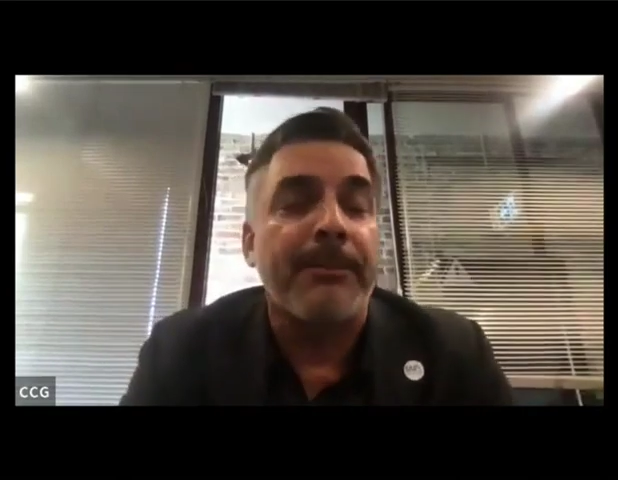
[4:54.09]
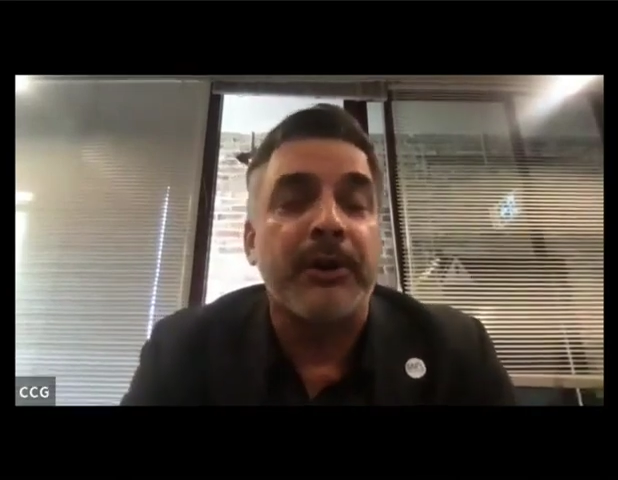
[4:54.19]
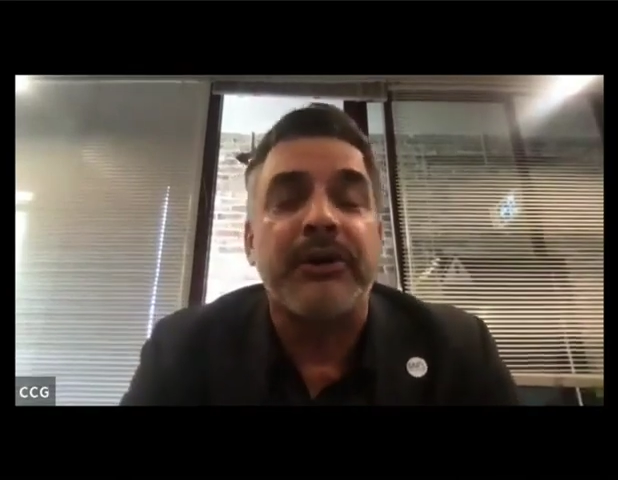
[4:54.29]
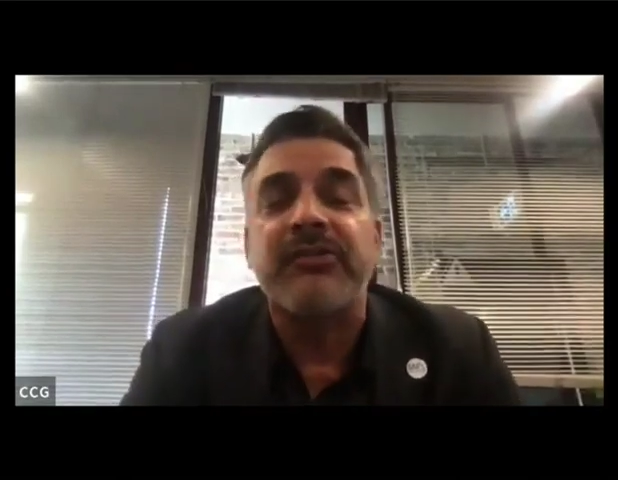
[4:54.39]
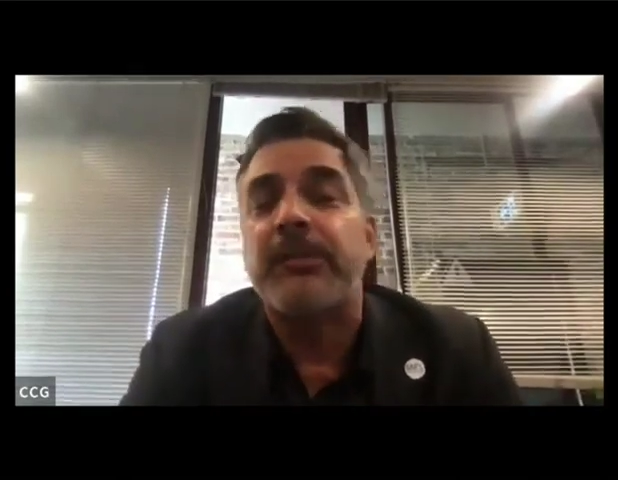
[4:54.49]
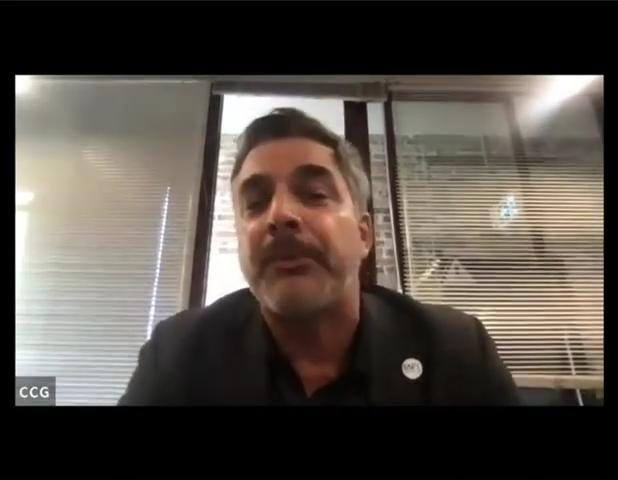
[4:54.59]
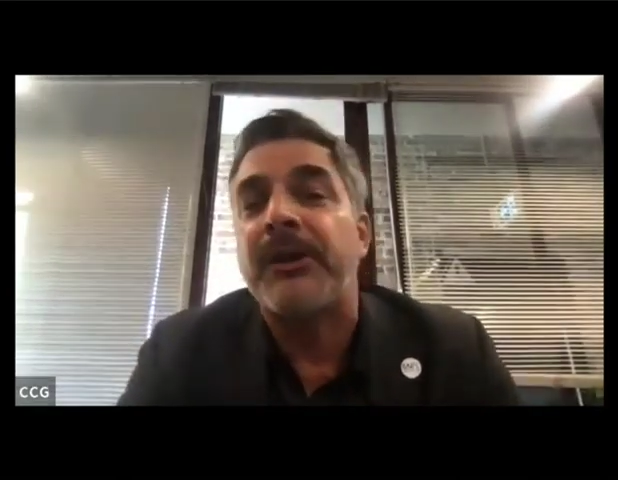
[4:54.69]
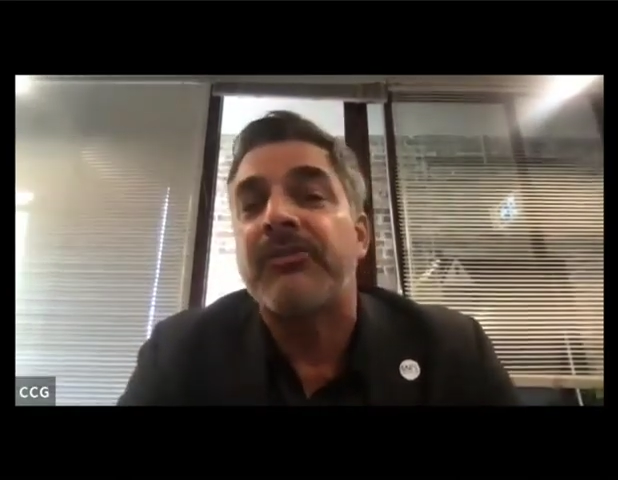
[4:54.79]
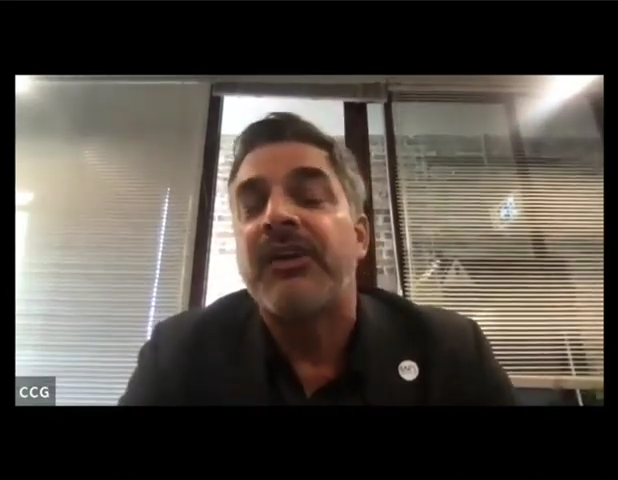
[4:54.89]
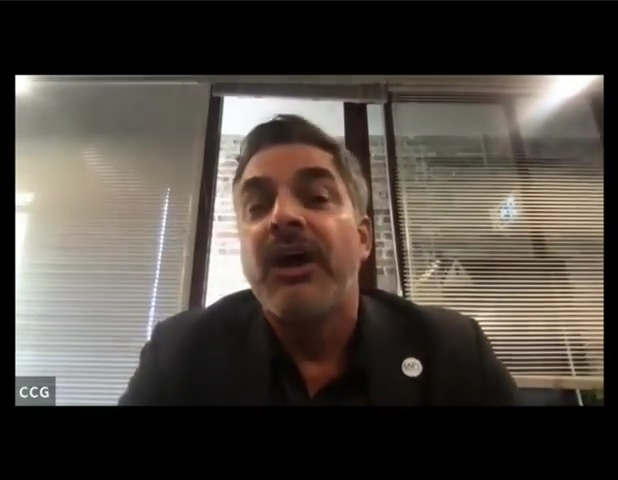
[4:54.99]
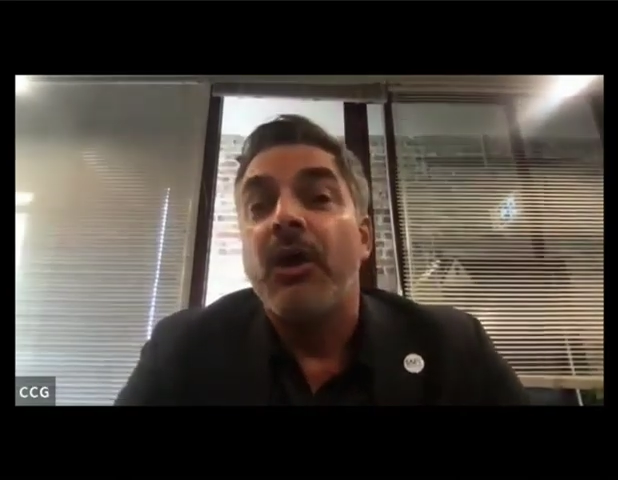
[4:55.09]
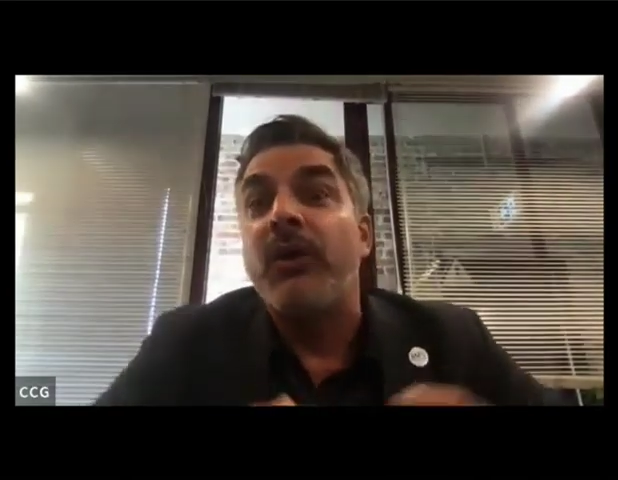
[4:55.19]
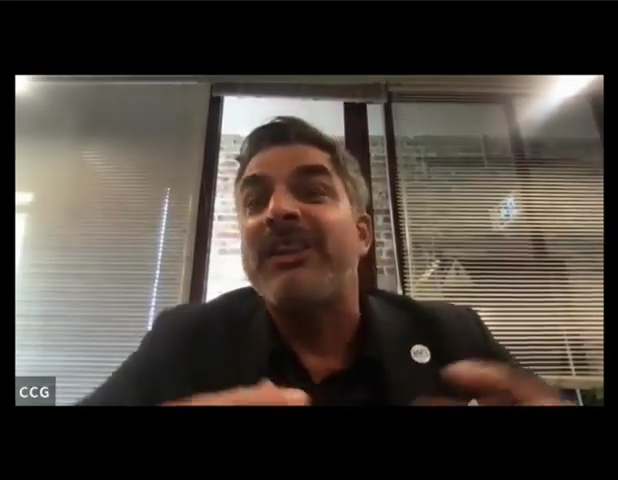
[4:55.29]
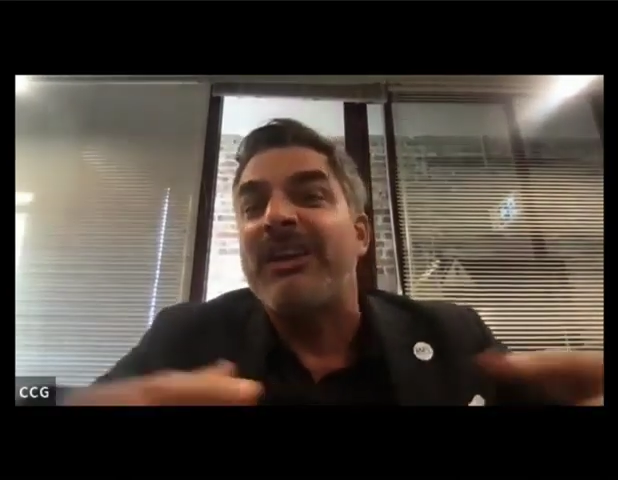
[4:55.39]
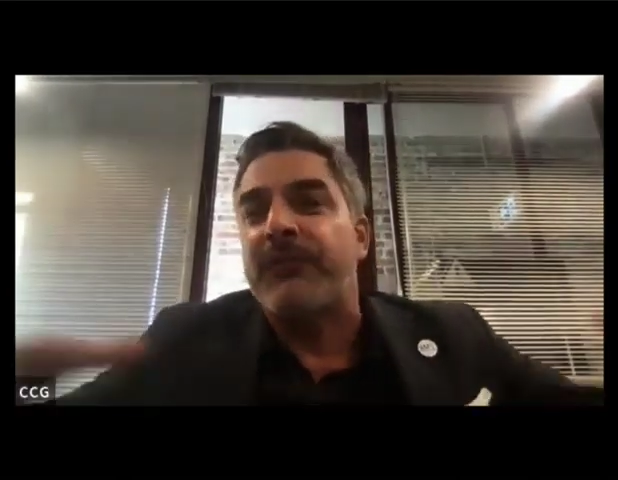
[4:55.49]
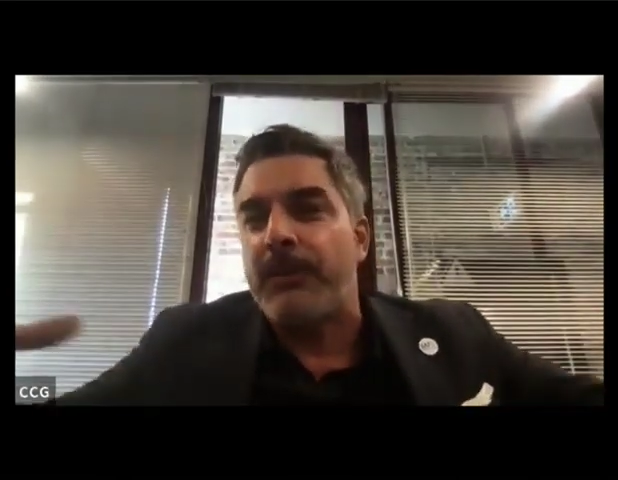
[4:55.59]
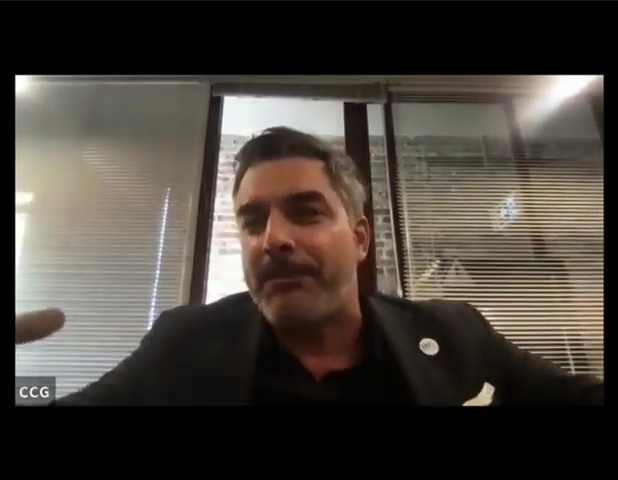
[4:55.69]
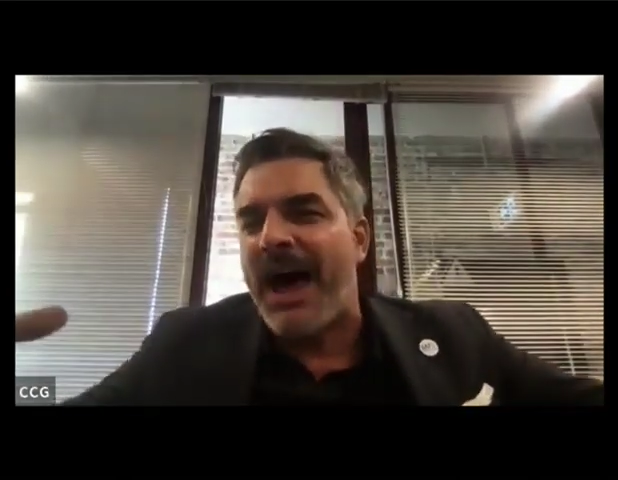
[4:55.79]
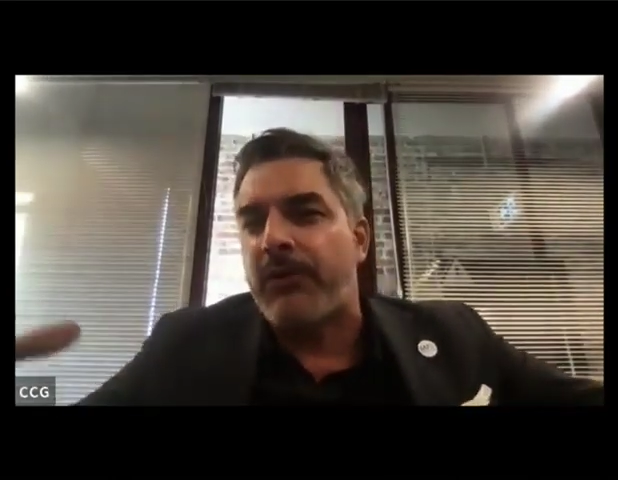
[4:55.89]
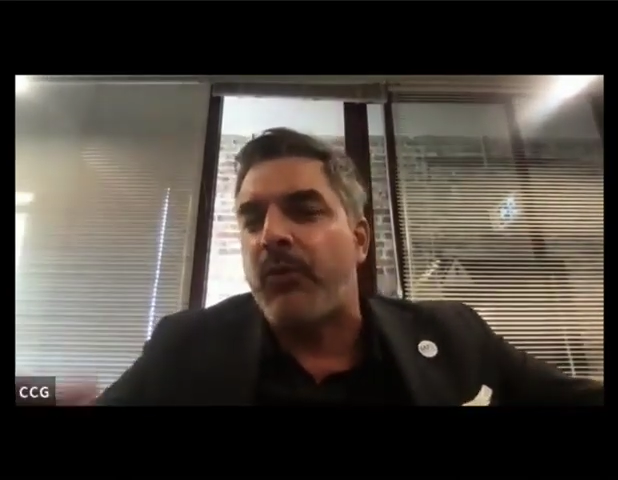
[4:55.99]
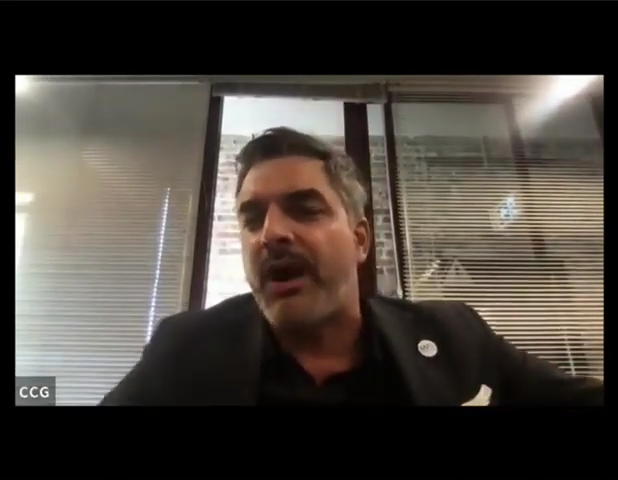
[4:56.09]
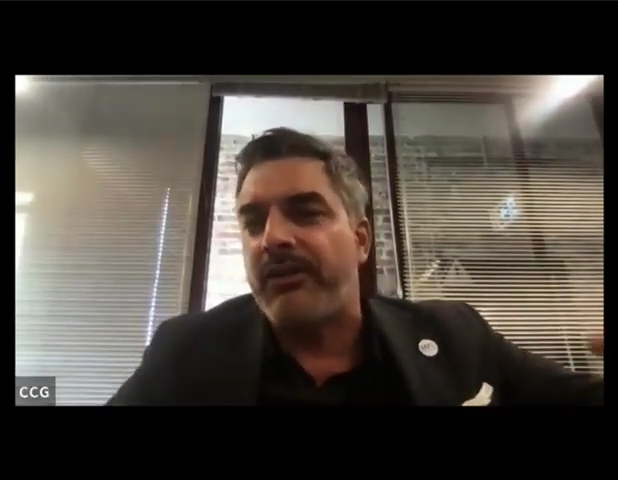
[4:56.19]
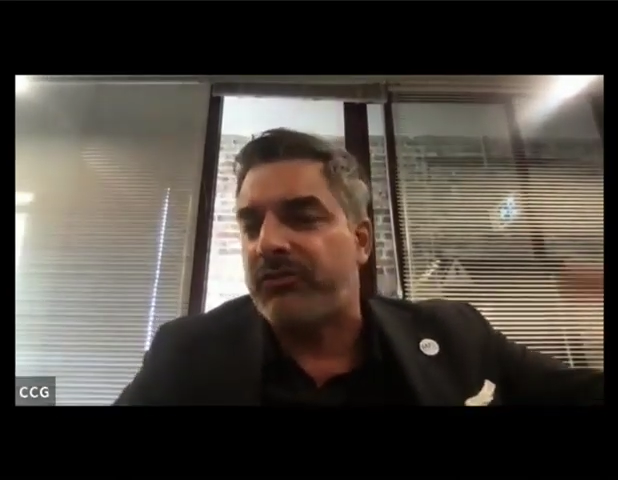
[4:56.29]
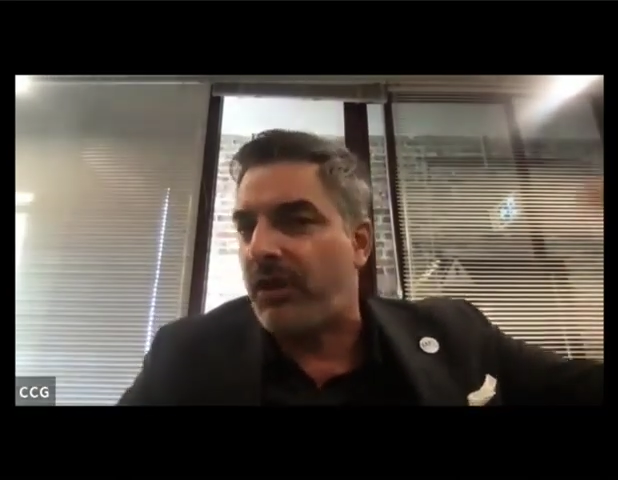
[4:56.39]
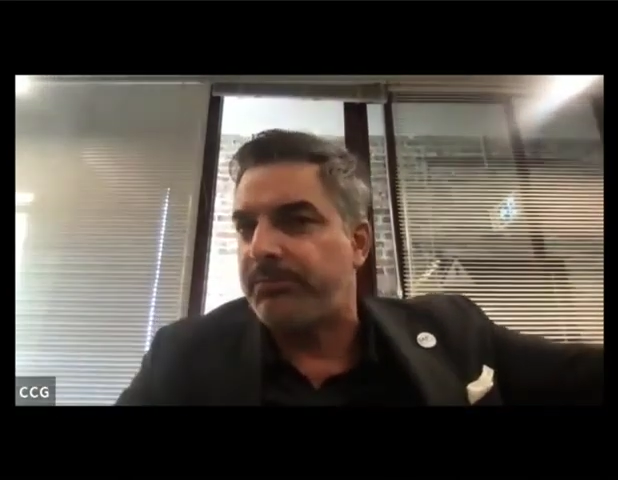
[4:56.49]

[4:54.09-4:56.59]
participants with different pathways.